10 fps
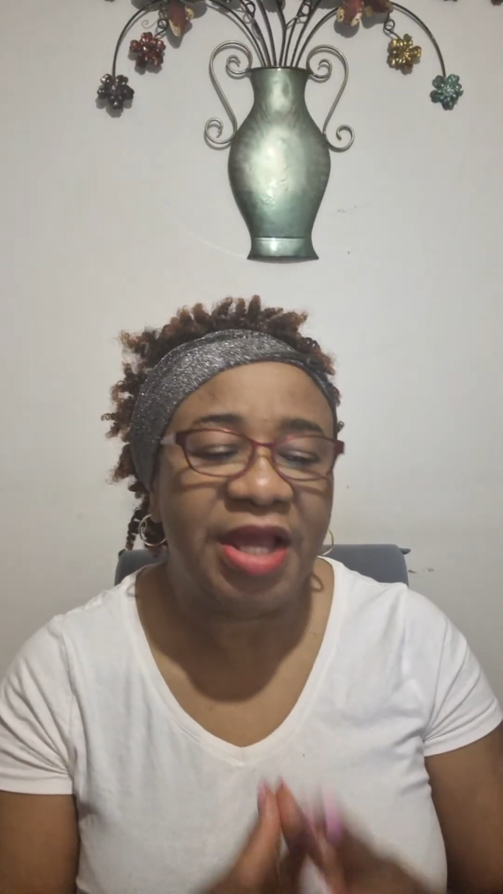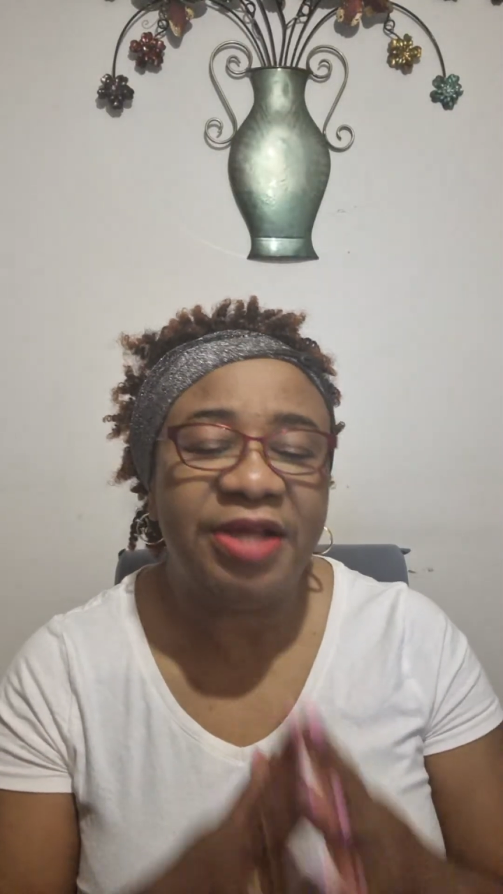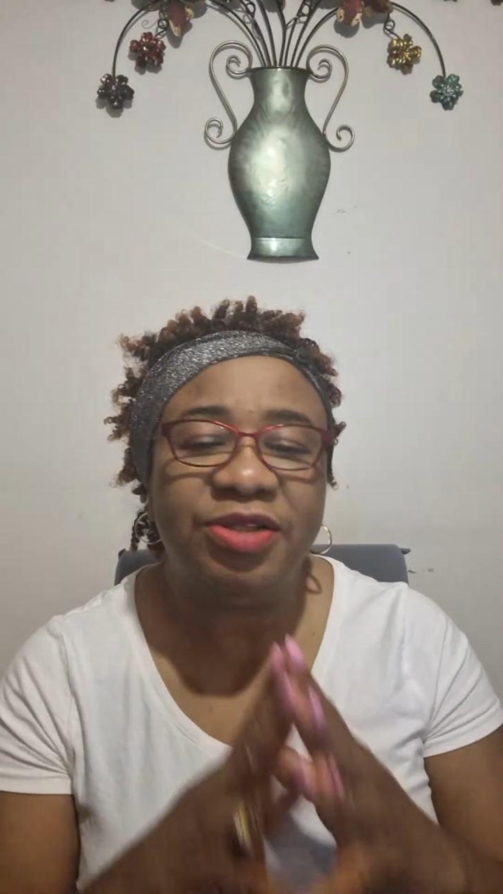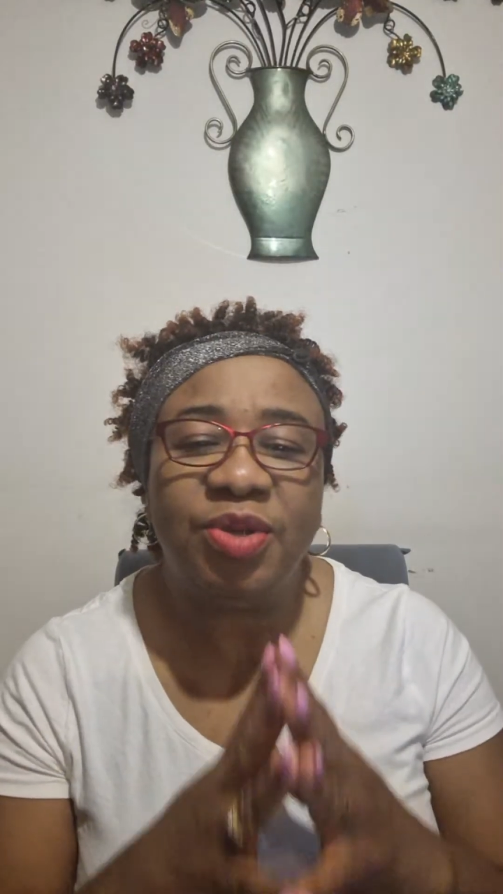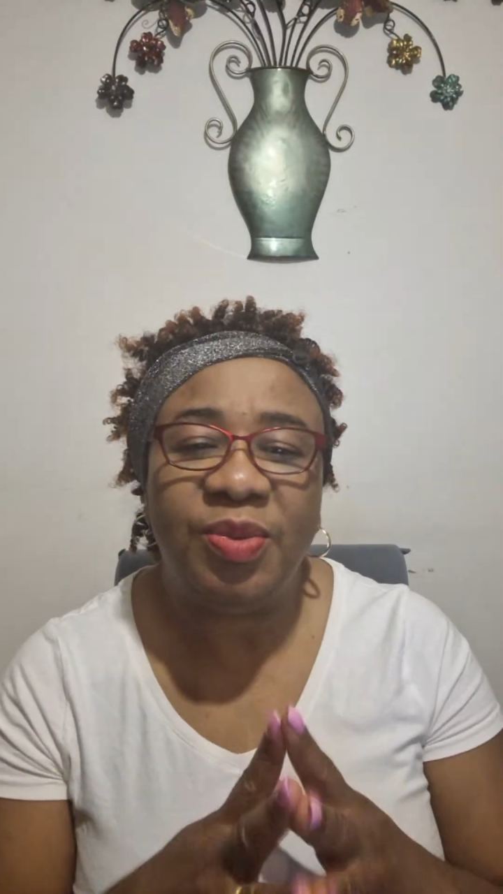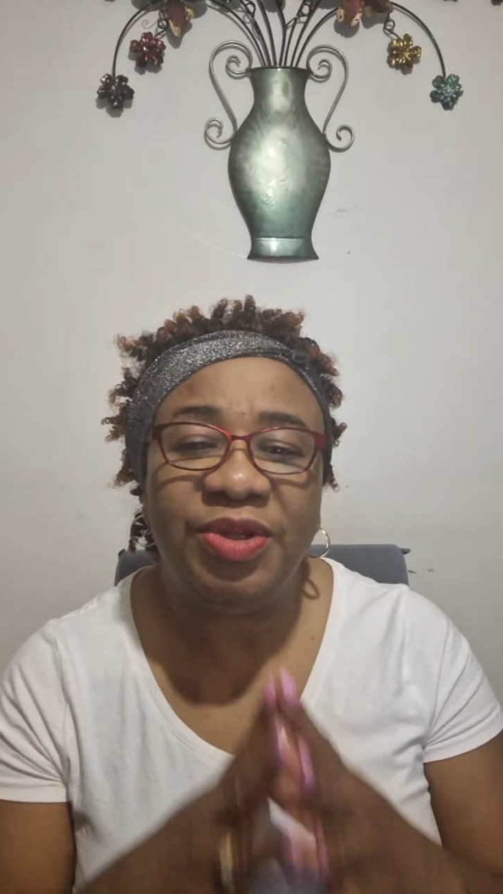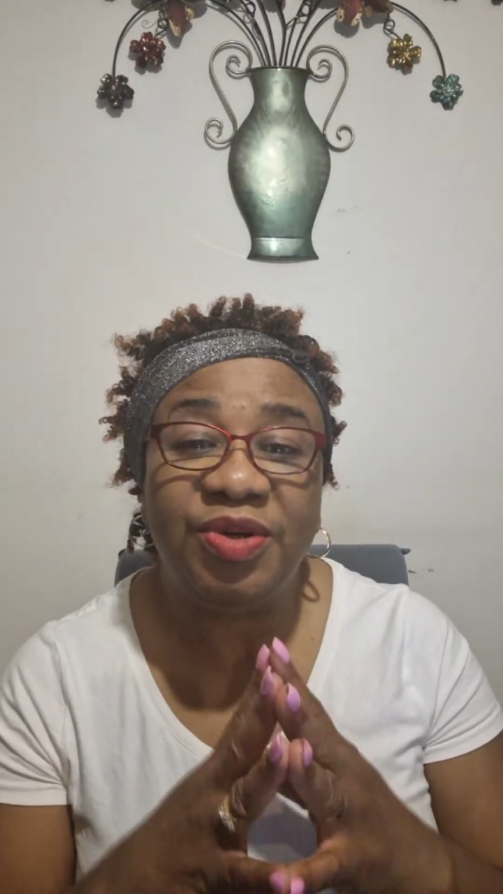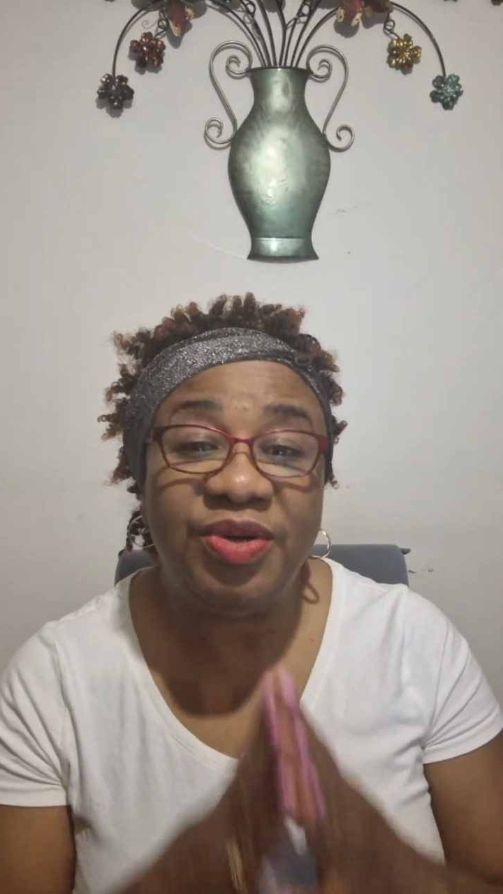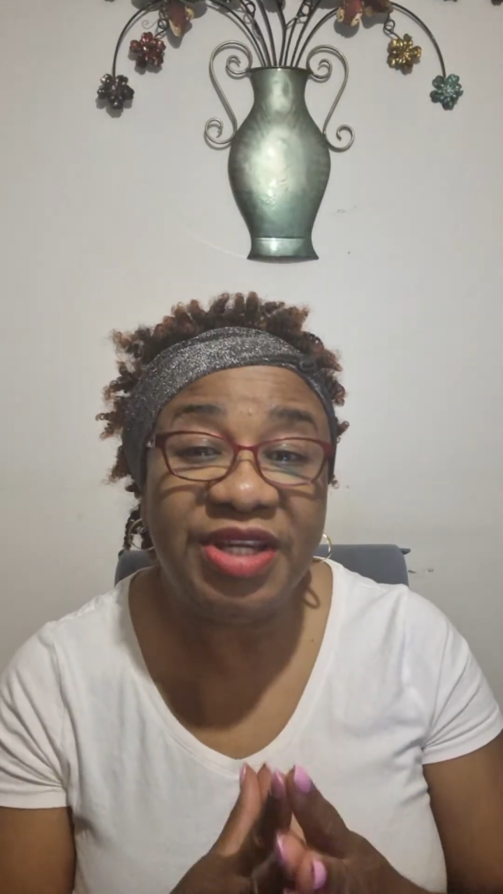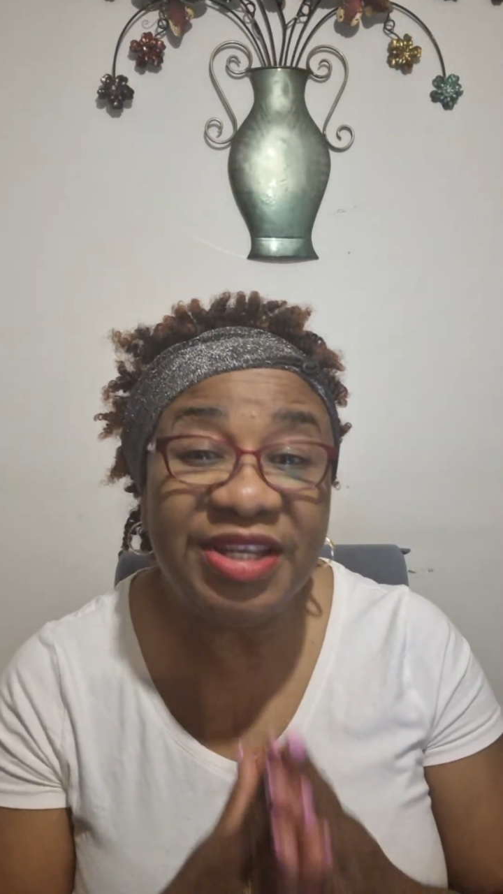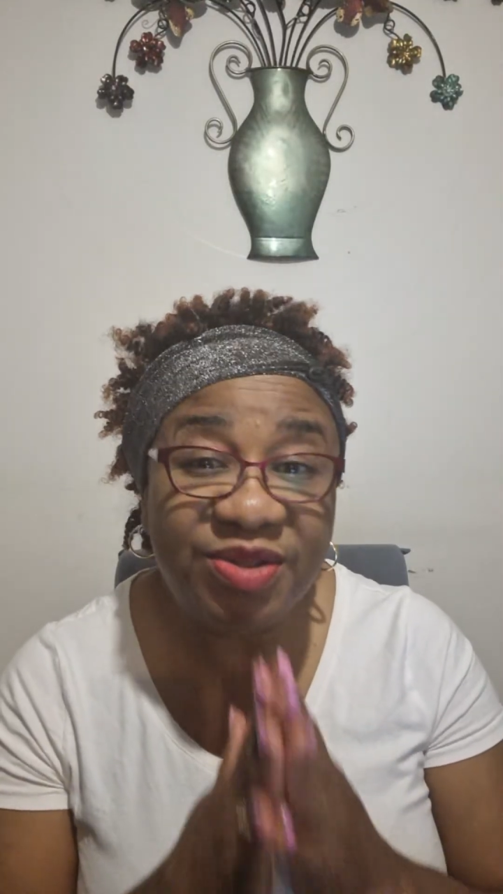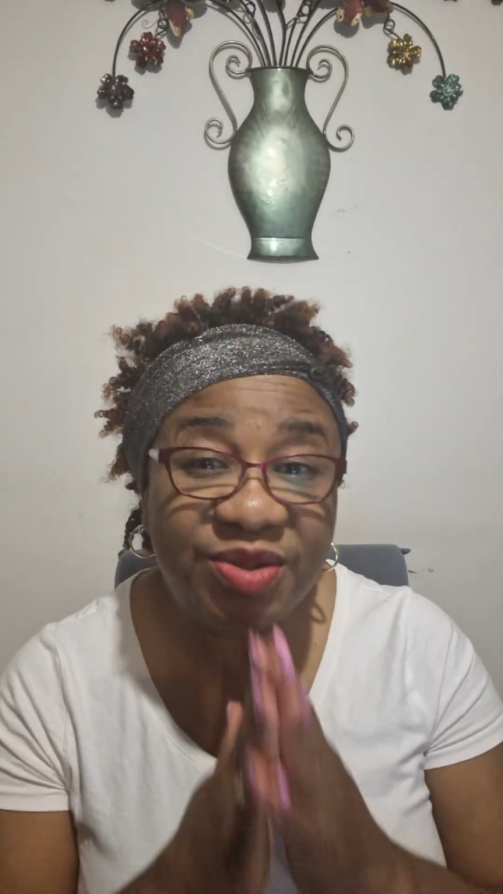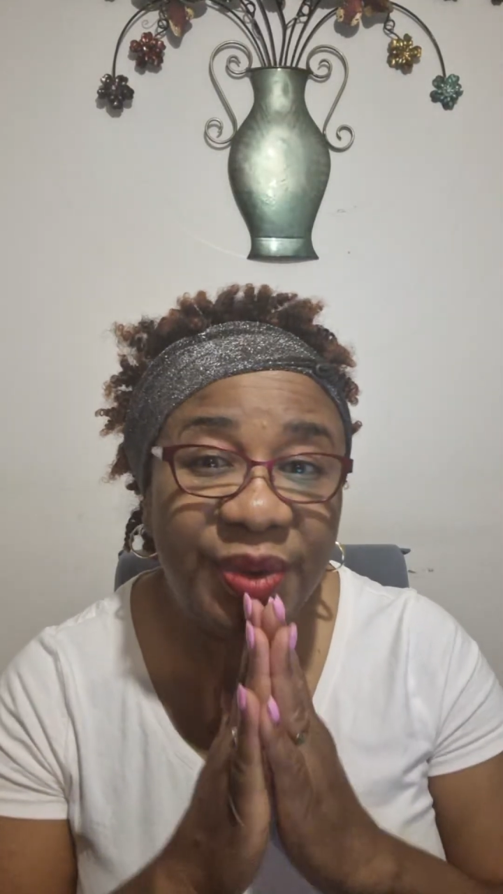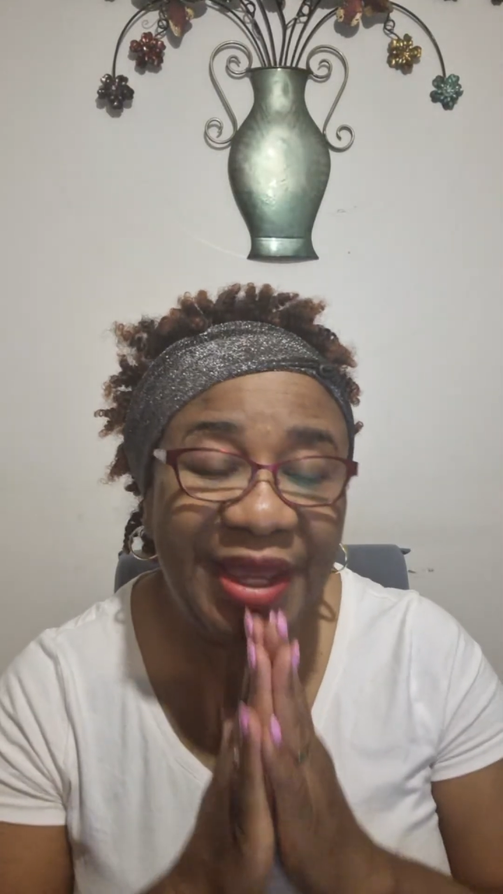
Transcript: so we don't need to